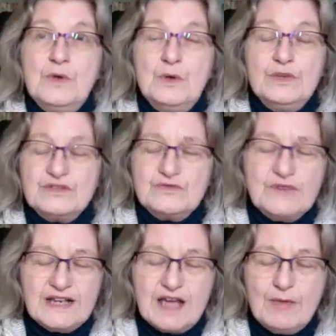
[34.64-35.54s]
which had
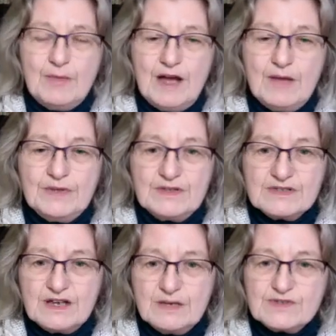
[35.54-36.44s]
really come about because
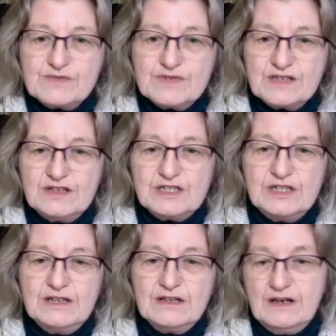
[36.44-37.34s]
I was researching